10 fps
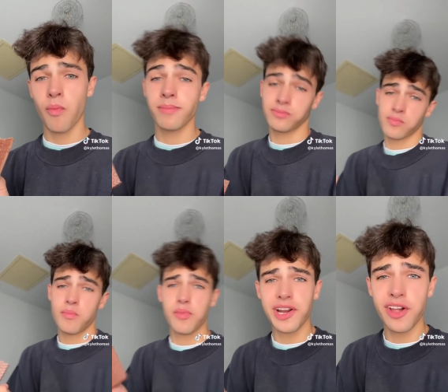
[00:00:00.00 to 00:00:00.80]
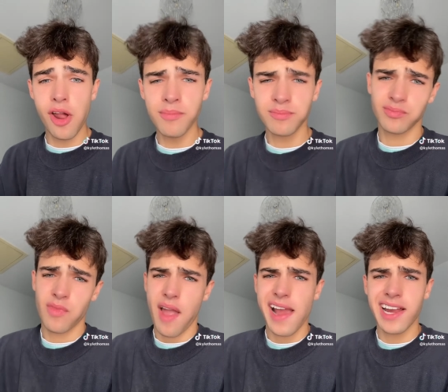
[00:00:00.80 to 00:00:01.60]
Pretty good, 8
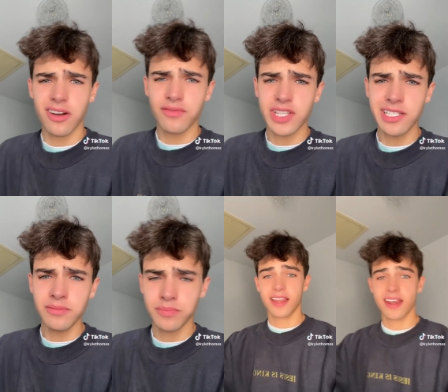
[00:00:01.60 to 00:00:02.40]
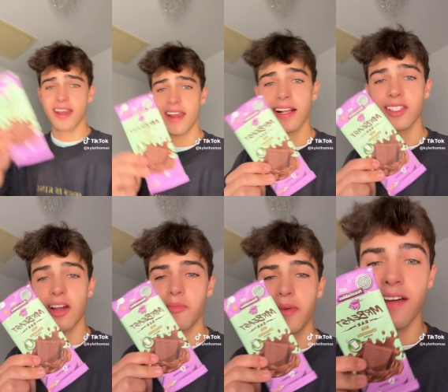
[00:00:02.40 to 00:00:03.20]
out of 10. Next up, we
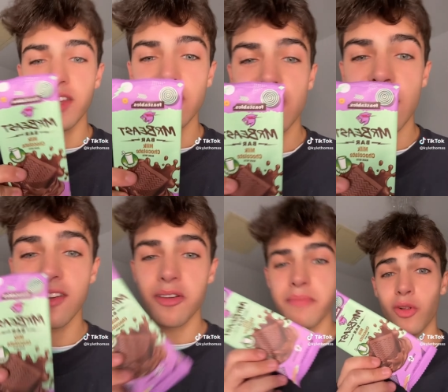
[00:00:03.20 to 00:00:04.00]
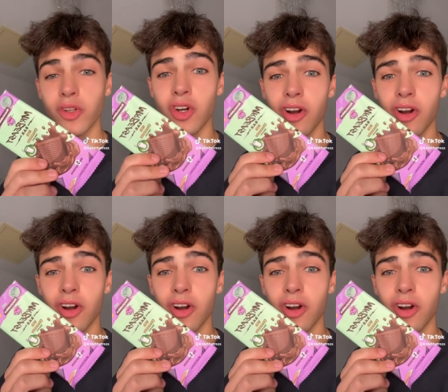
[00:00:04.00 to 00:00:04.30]
have the standard milk chocolate.